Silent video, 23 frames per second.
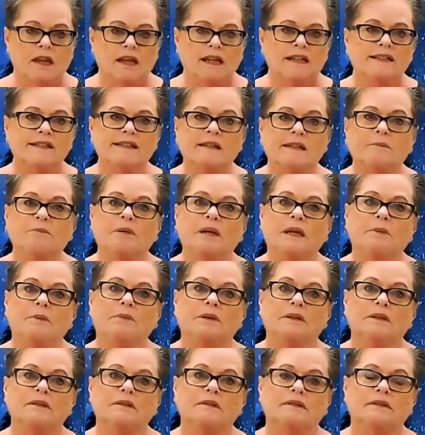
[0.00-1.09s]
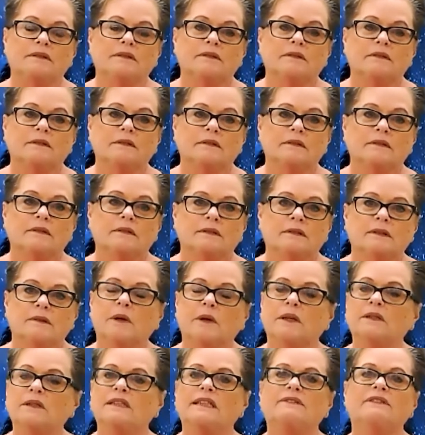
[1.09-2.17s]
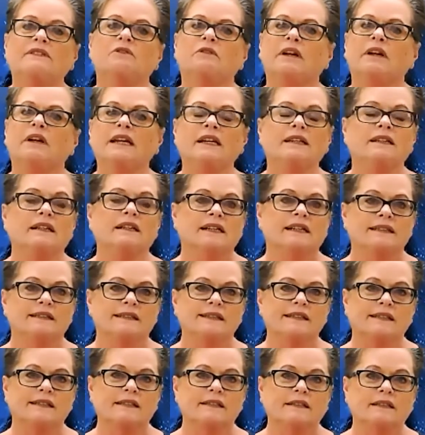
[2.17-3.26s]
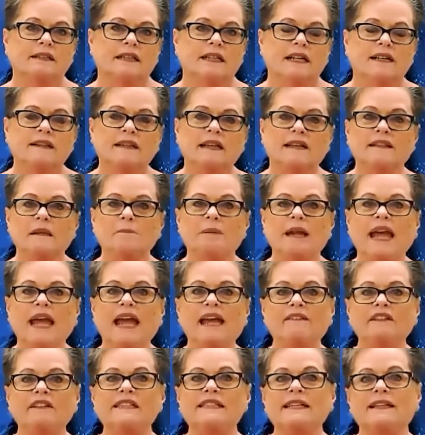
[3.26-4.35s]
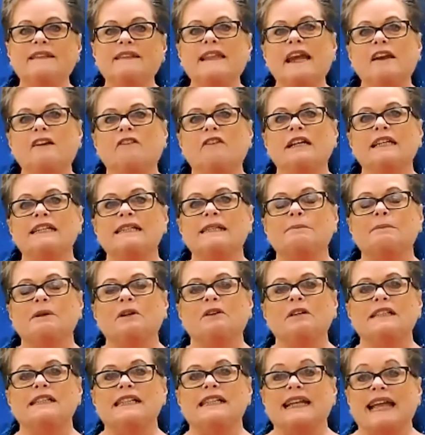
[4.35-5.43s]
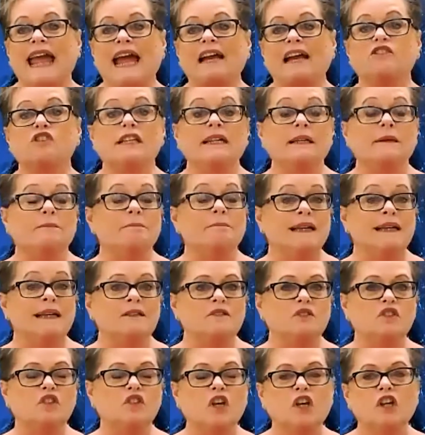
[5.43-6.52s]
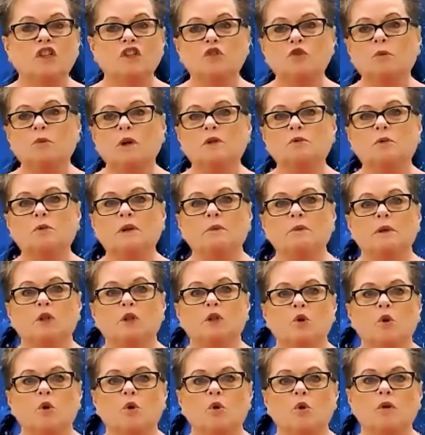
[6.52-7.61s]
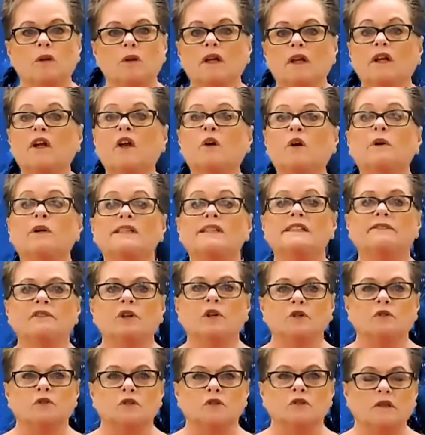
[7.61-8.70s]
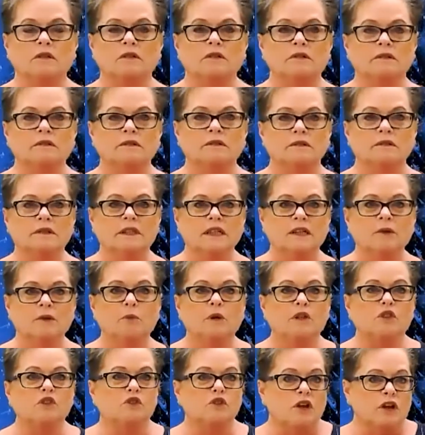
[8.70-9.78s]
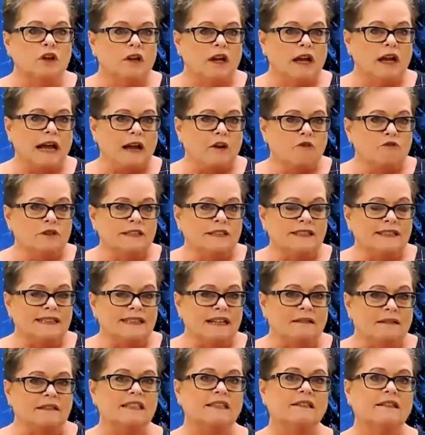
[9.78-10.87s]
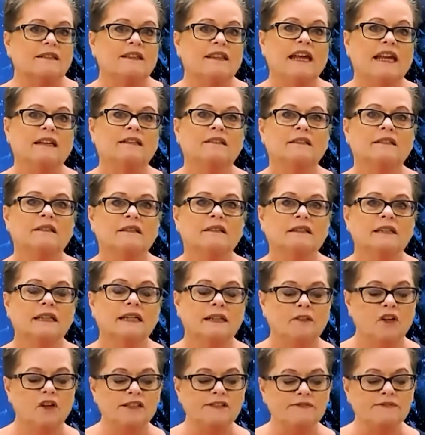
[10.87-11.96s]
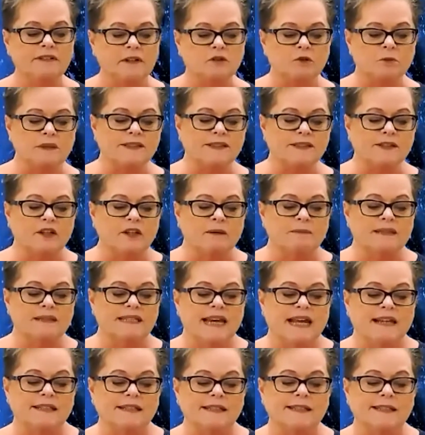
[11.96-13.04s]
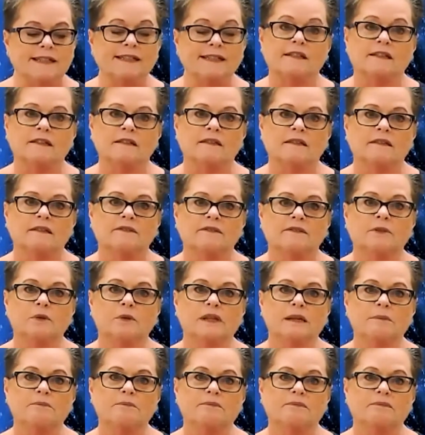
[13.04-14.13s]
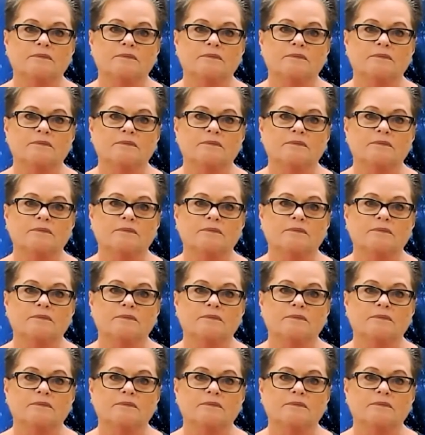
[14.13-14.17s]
Some people won't even recognize that the behaviors that they're experiencing actually amount to what we would call coercive control, which result then in those vulnerable circumstances for them.